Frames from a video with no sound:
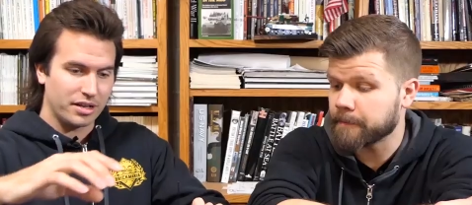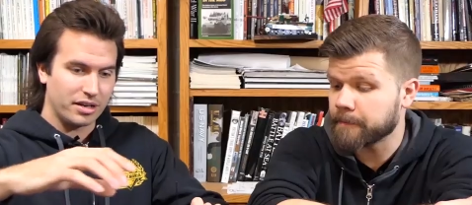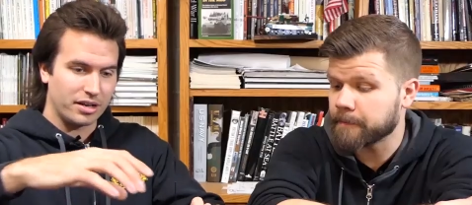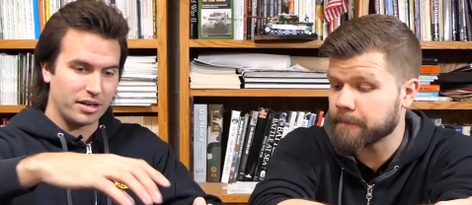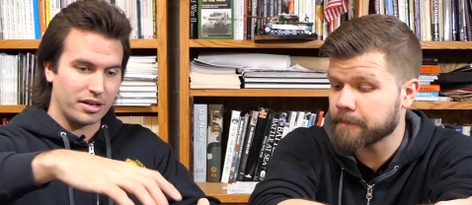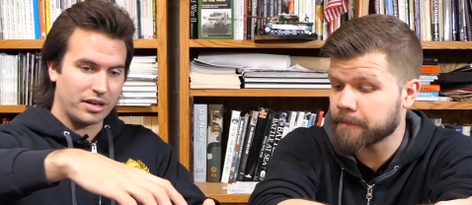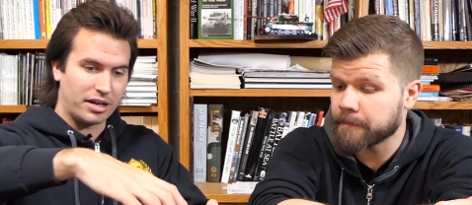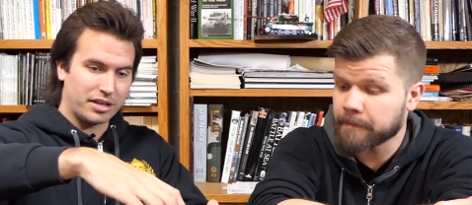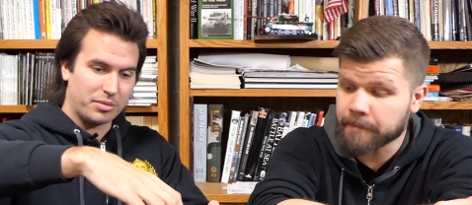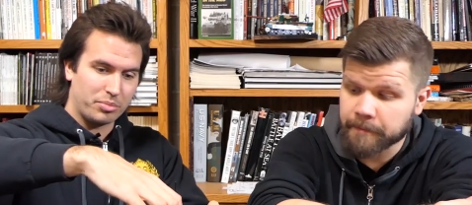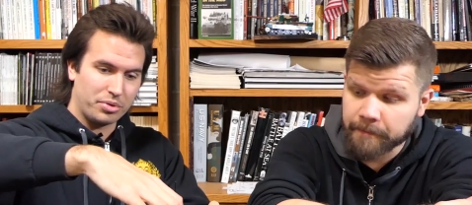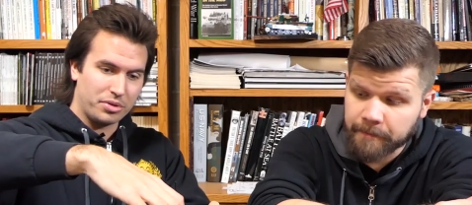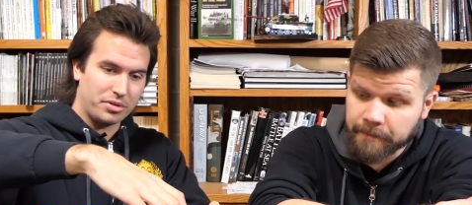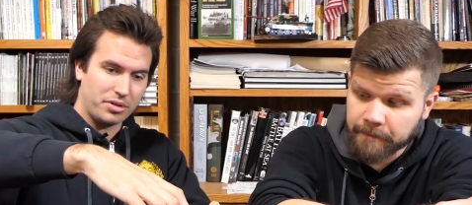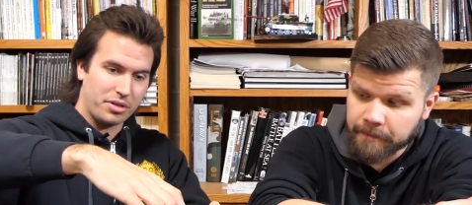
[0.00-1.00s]
Speaker 1: Uh, I
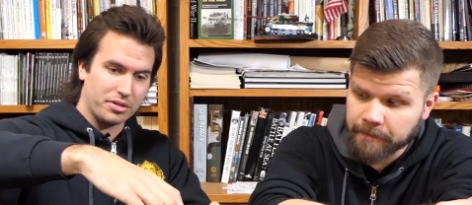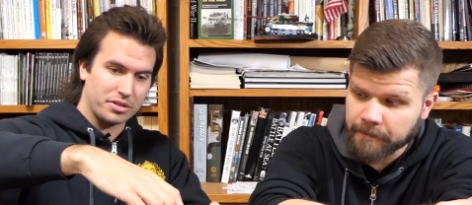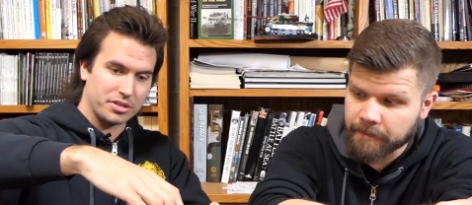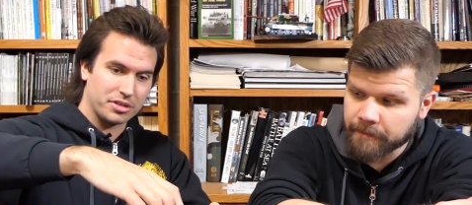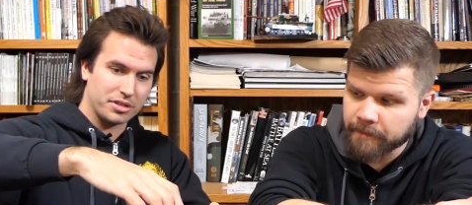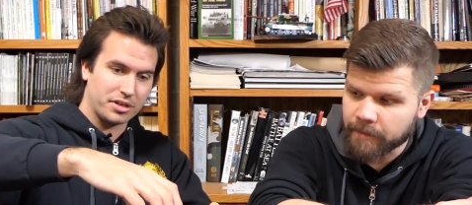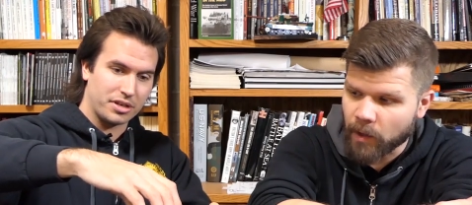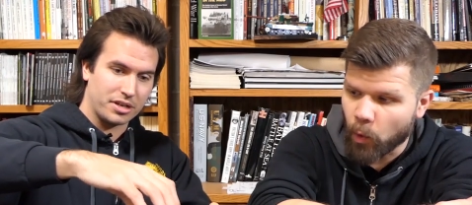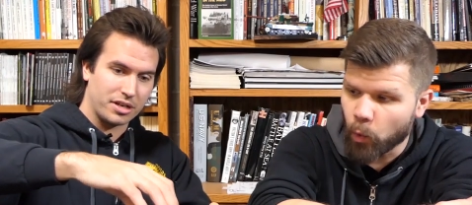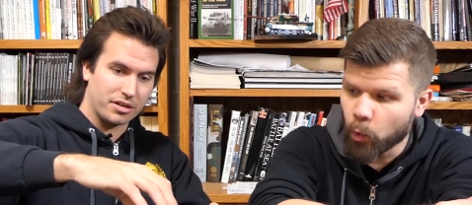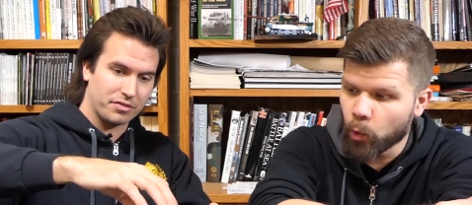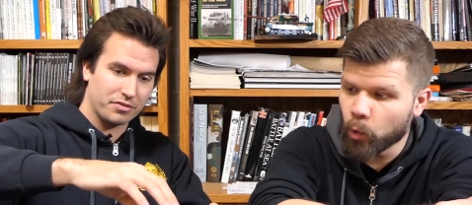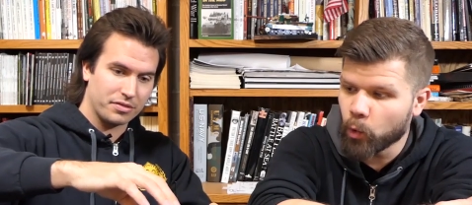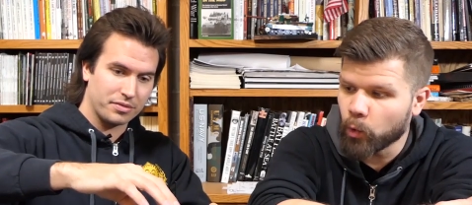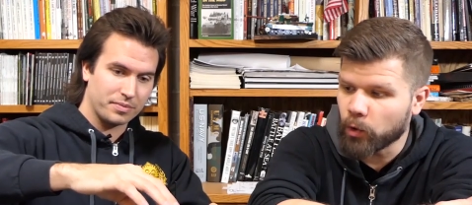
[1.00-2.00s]
can pull the turret
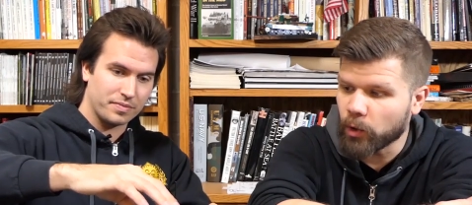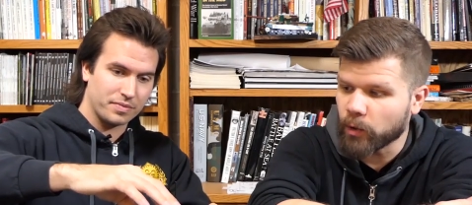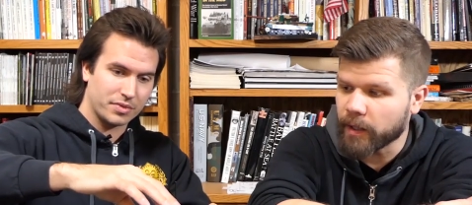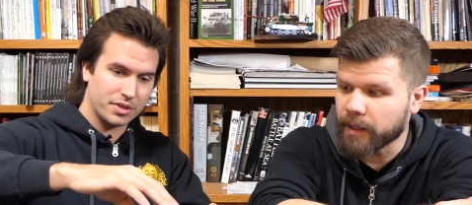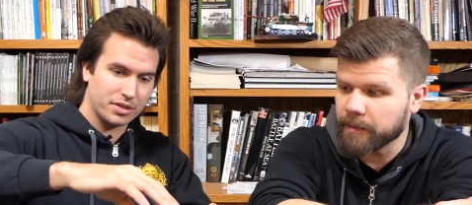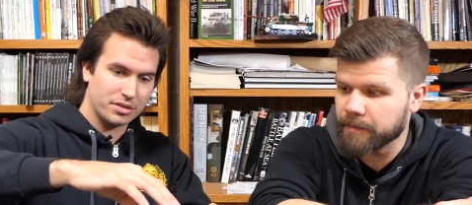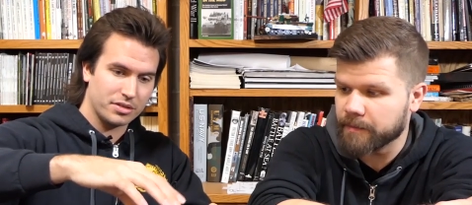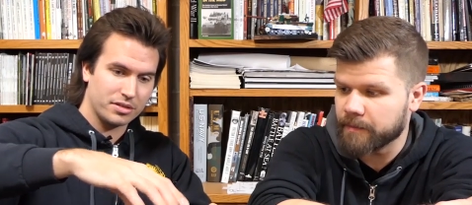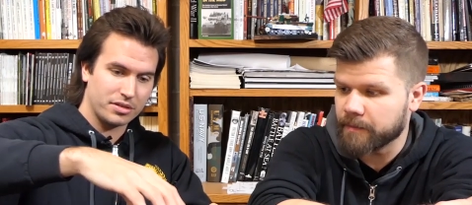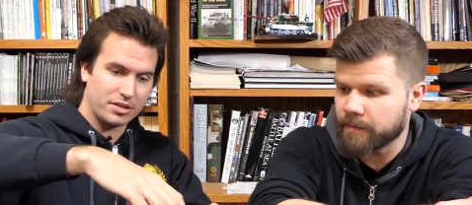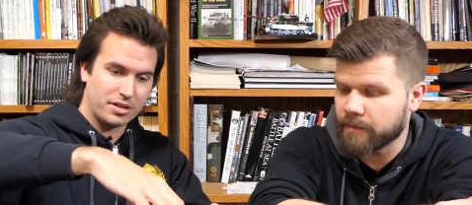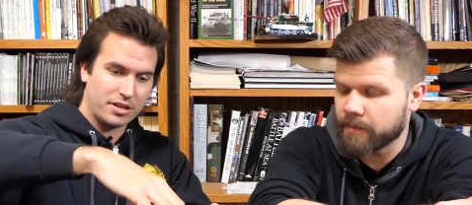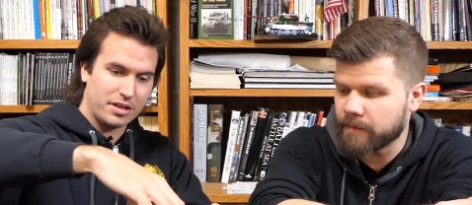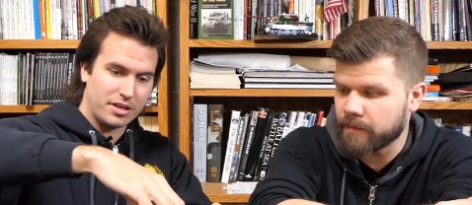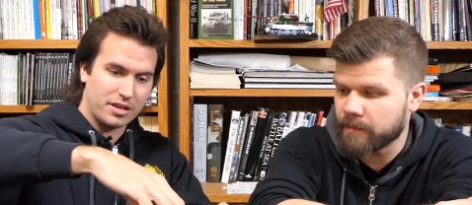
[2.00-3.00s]
off. Ooh, do it.
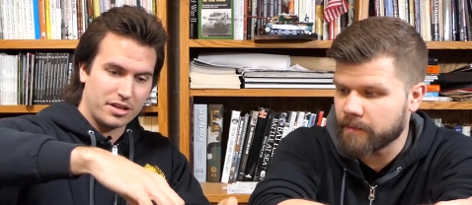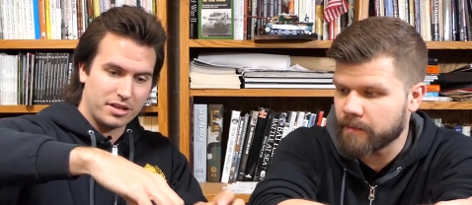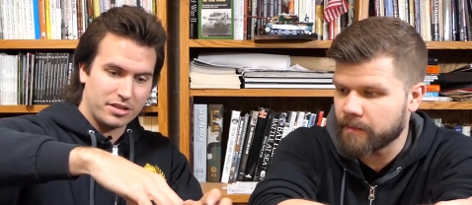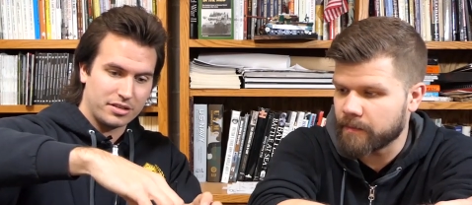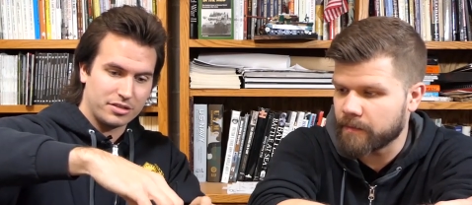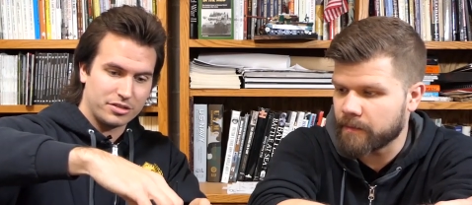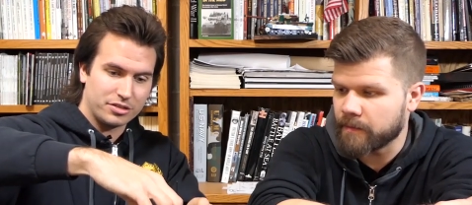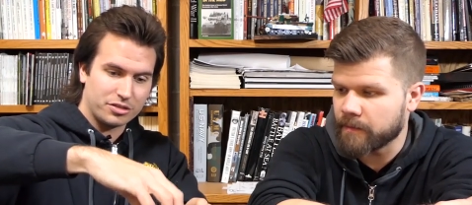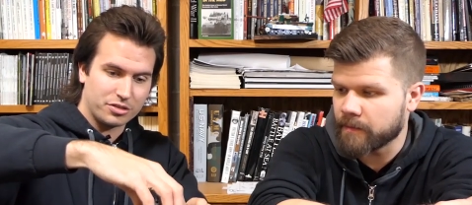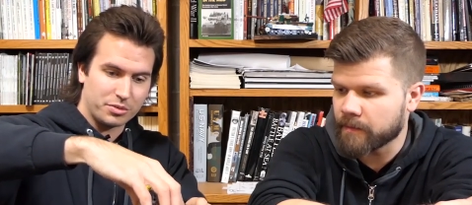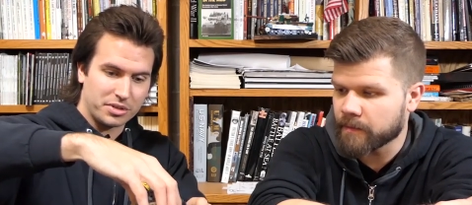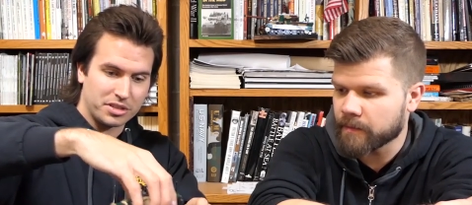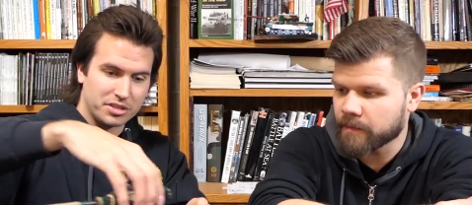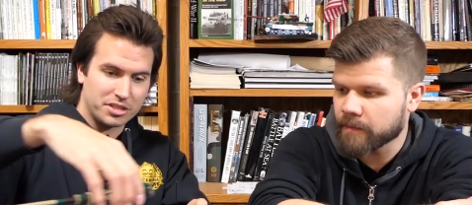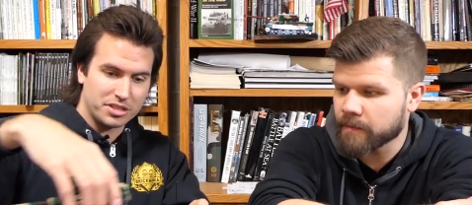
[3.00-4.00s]

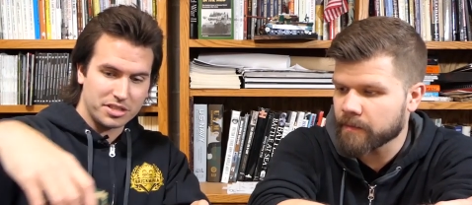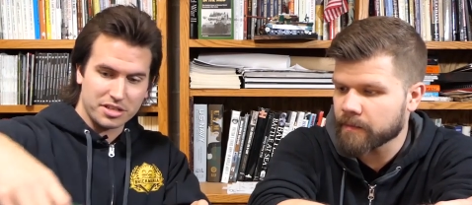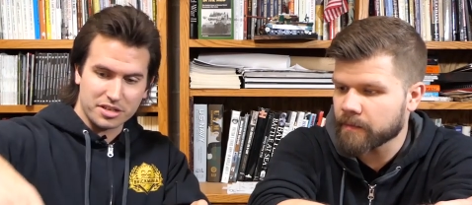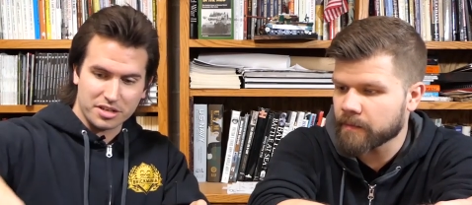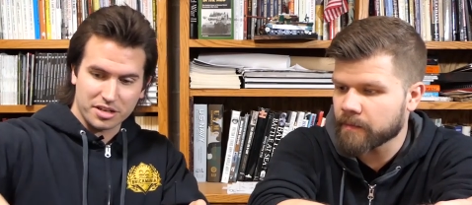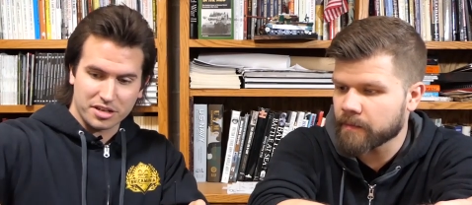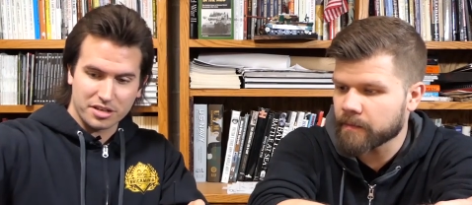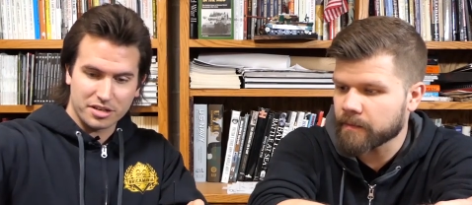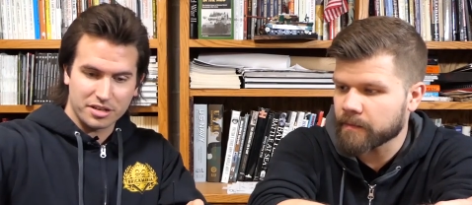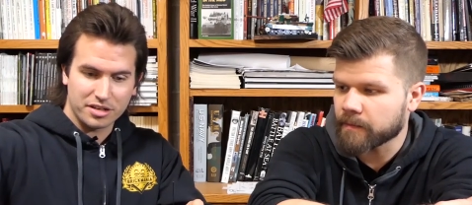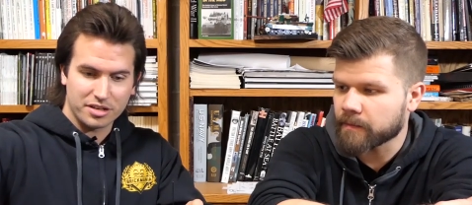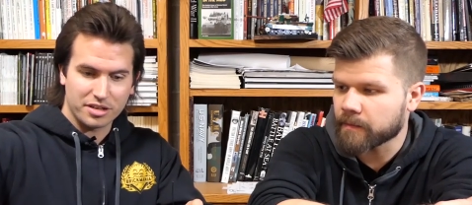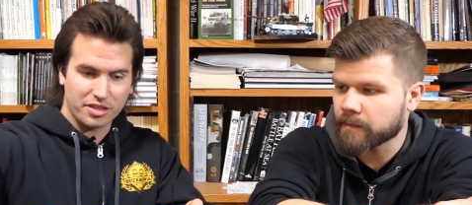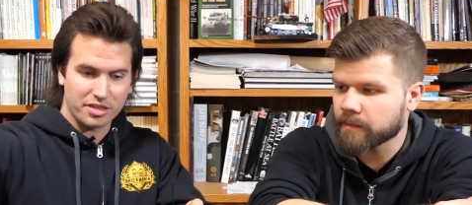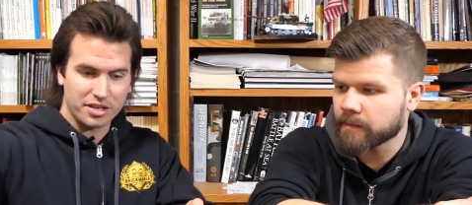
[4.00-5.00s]
So we can see
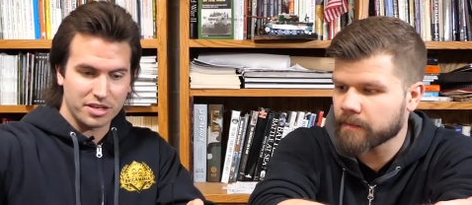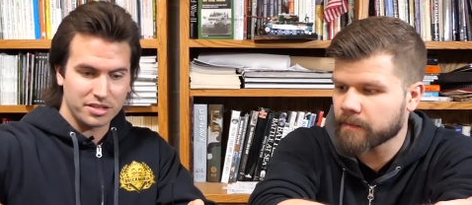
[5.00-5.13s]
the